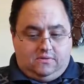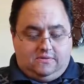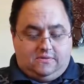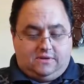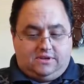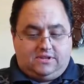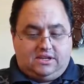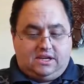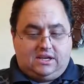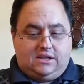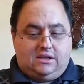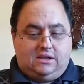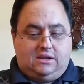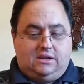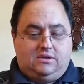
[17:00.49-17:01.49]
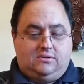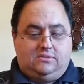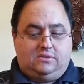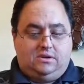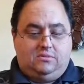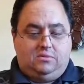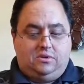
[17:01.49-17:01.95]
for a second there I
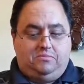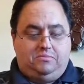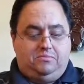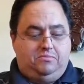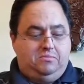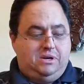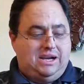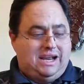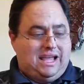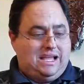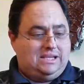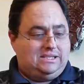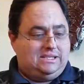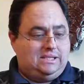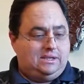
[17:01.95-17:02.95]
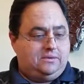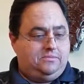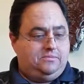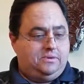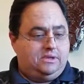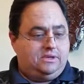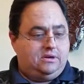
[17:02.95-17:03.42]
thought they were plastic,
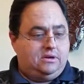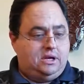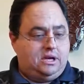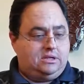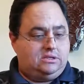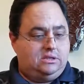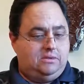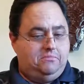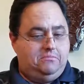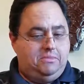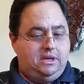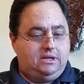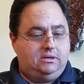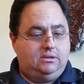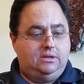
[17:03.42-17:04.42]
but they're actually metal